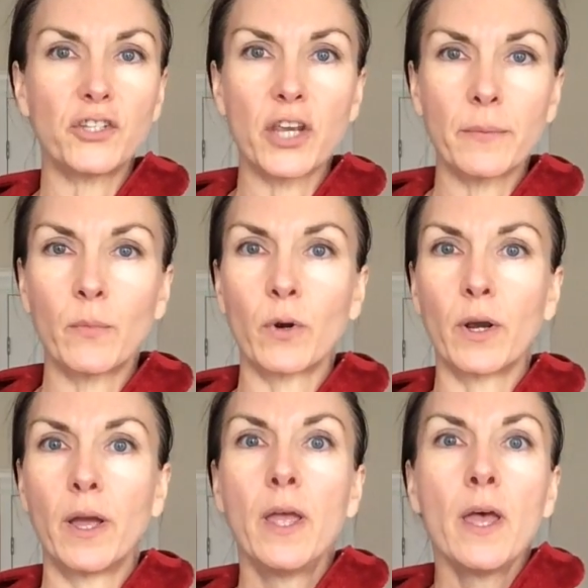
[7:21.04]
gym
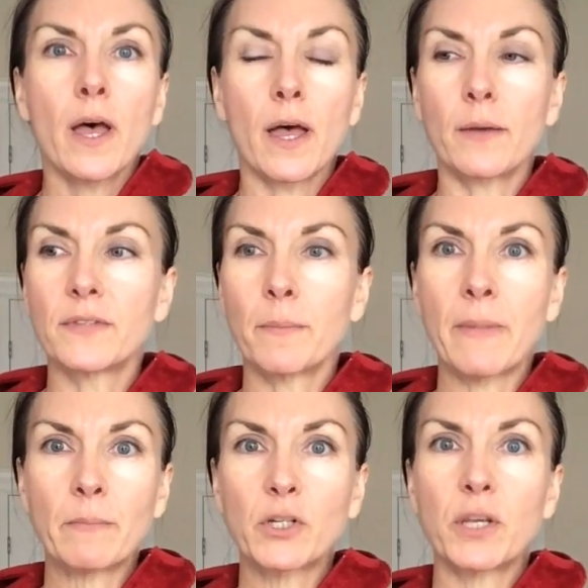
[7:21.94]
or some
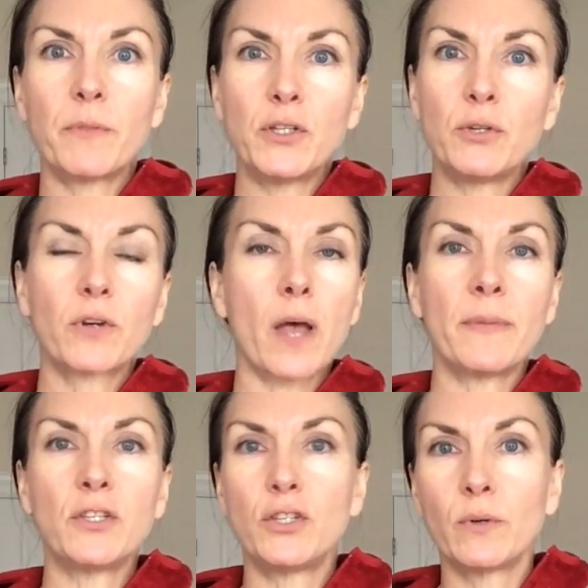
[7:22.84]
membership that you
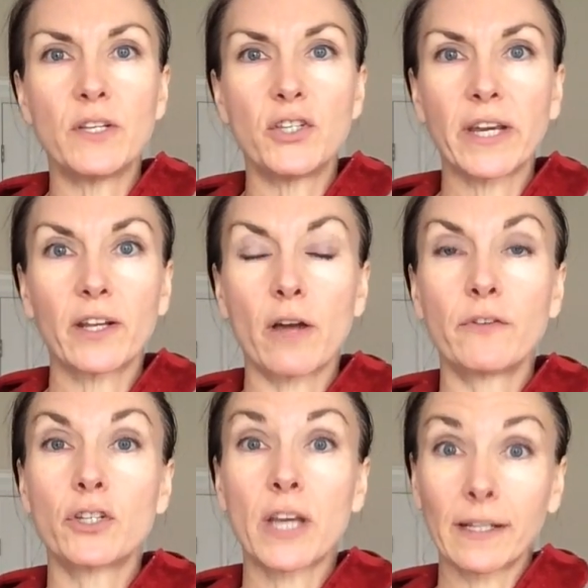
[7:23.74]
come and do it and check it
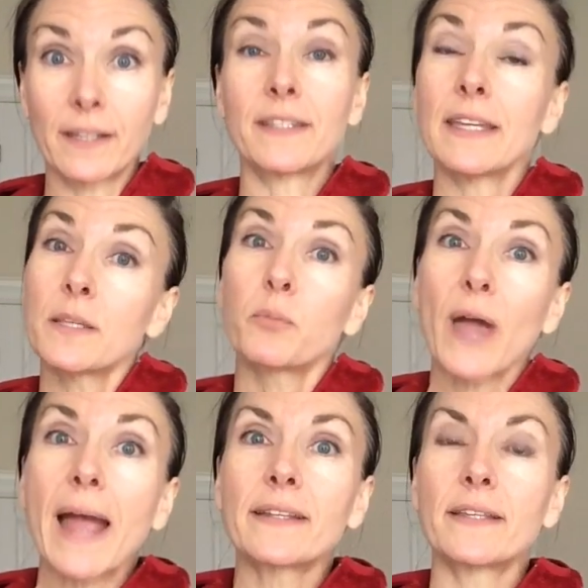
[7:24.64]
off your checklist. It's a
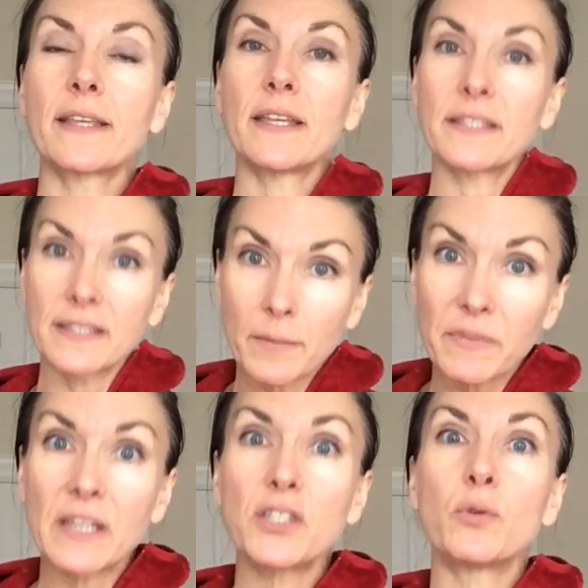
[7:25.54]
practice, and it's
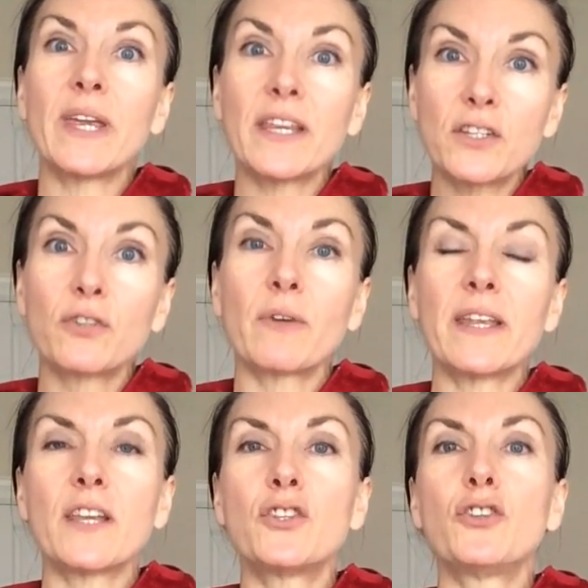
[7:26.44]
something to
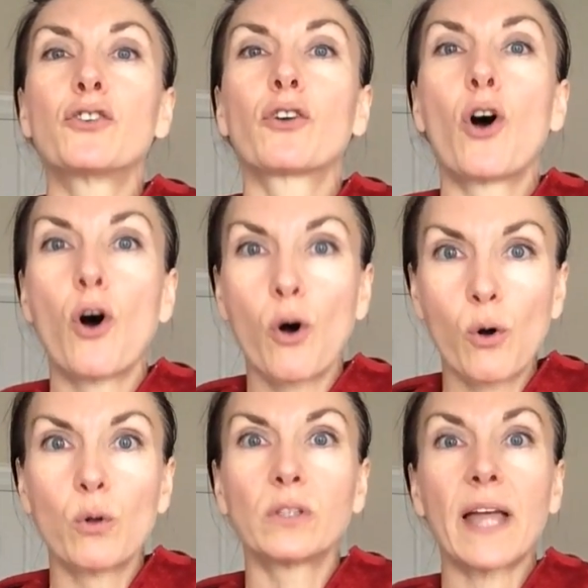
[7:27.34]
integrate into your
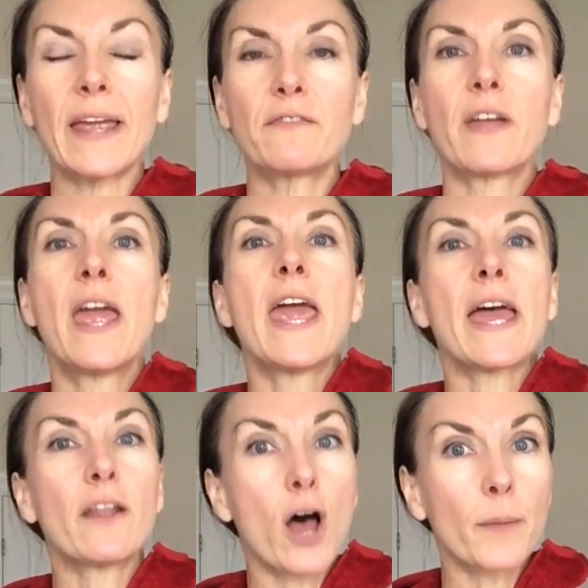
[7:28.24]
whole life
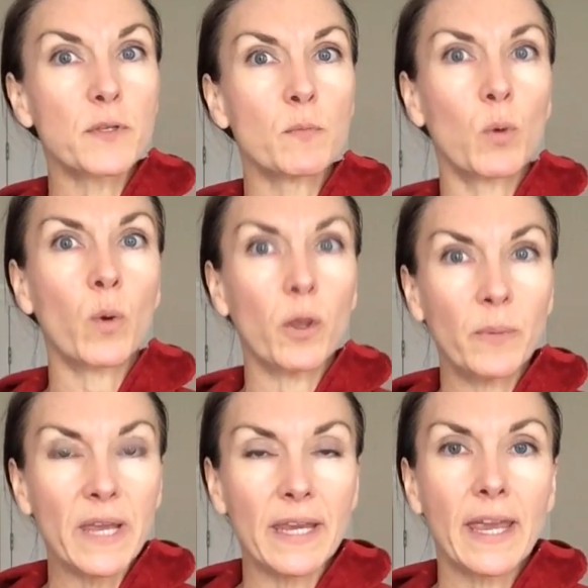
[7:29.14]
and optimal
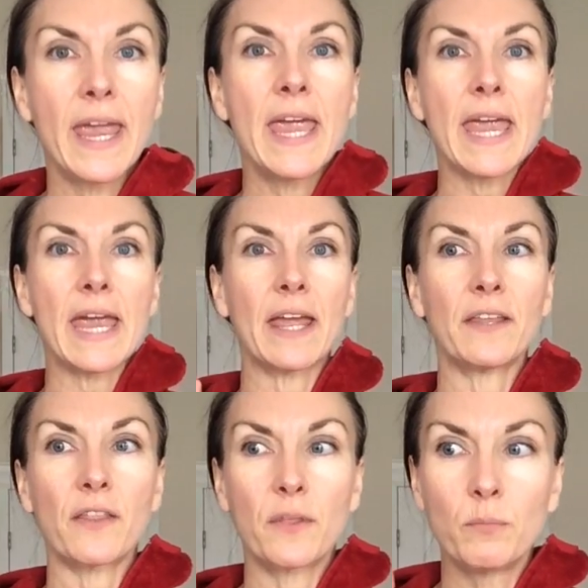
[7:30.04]
well-being.
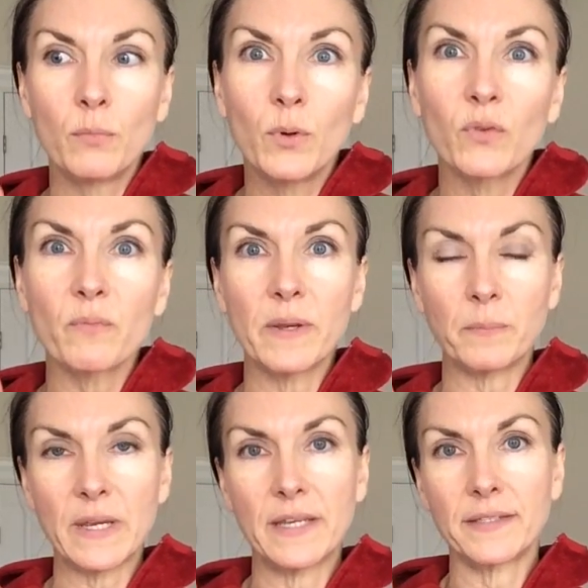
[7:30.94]
And the
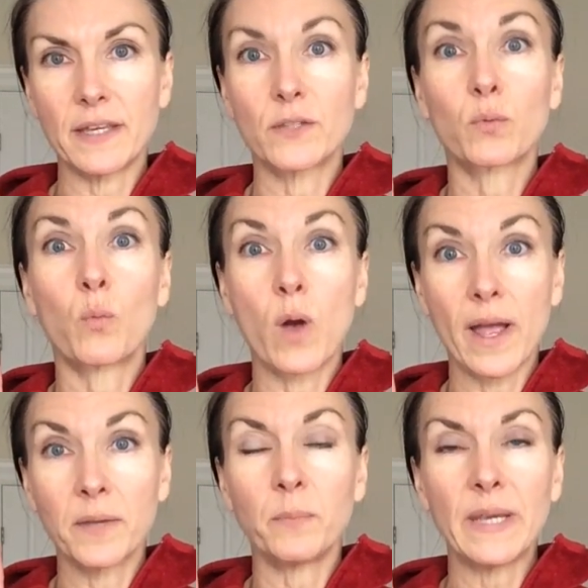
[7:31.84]
movement piece is
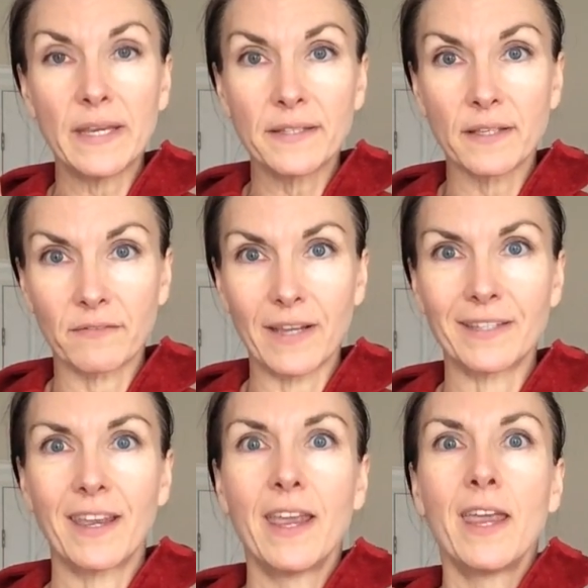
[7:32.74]
one piece of it,